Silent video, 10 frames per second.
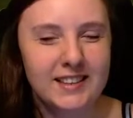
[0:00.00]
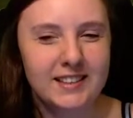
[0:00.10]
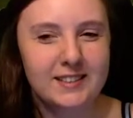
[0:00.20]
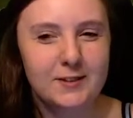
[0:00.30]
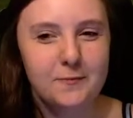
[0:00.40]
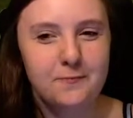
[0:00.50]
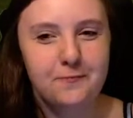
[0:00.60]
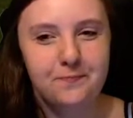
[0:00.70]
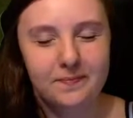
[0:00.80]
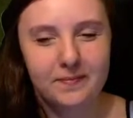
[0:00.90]
yet, so
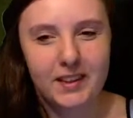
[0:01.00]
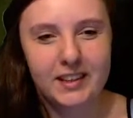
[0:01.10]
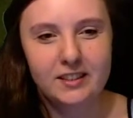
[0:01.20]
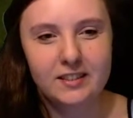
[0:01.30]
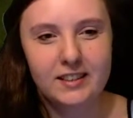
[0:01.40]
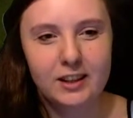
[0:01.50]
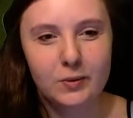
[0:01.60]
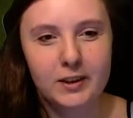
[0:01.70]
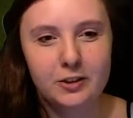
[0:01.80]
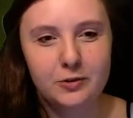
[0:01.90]
he's still
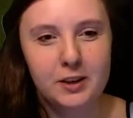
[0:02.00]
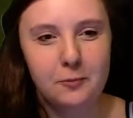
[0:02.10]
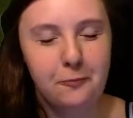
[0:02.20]
quite free.